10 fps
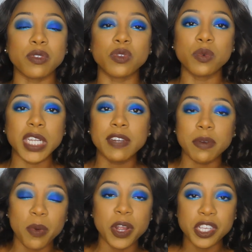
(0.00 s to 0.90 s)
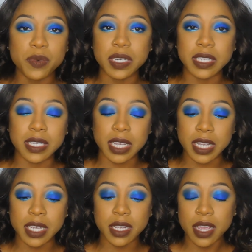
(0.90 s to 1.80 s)
to whatever part you want to
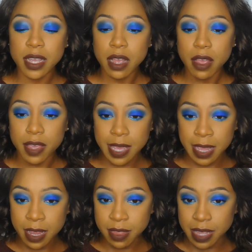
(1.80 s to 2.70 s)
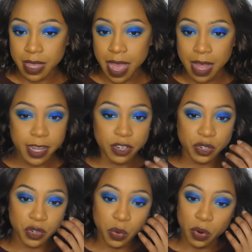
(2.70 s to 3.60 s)
see in the
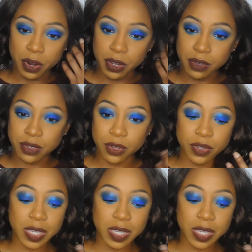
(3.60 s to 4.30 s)
eyelash tutorial so you